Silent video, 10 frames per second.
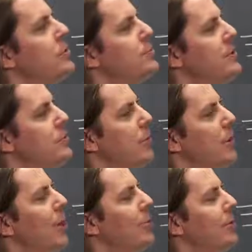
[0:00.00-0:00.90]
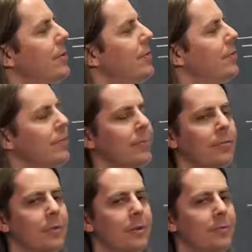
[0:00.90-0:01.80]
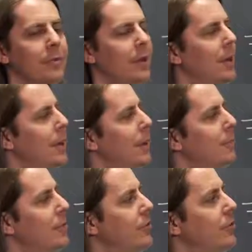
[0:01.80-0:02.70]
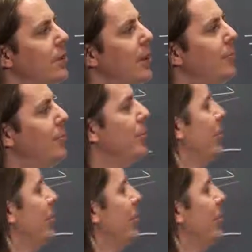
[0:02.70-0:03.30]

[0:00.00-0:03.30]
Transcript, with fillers: would just be straight up, right? be straight up